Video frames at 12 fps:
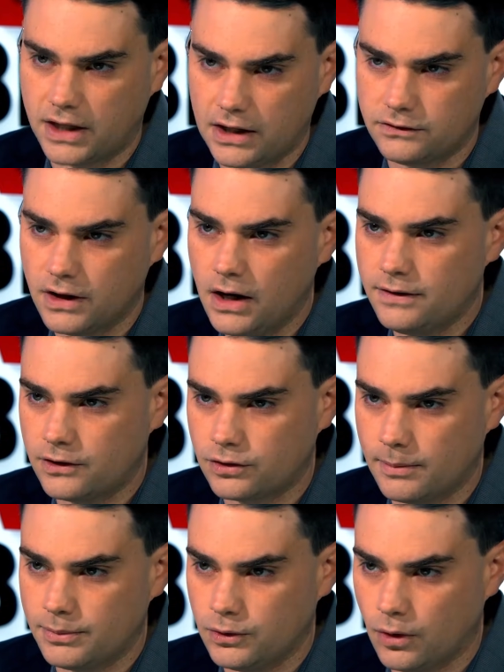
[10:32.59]
the case that
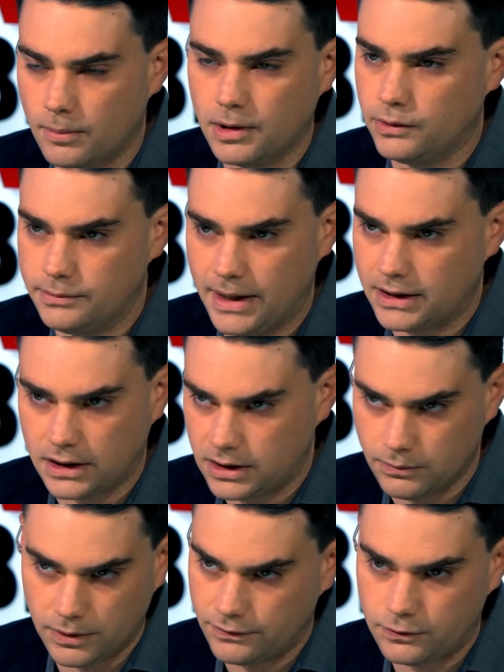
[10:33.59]
Trump normally would make that
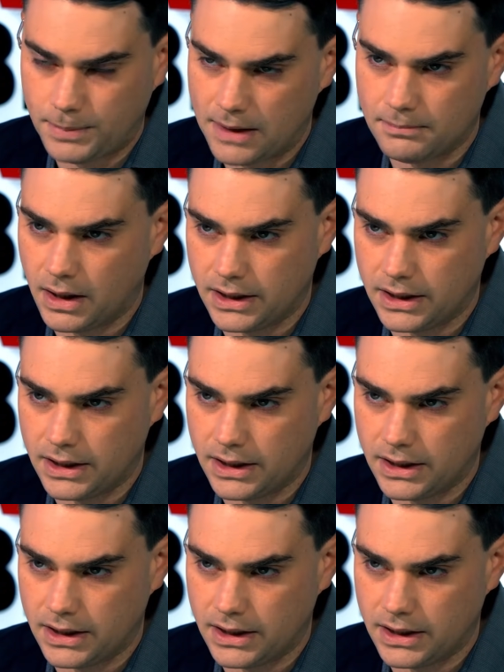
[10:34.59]
he would have spent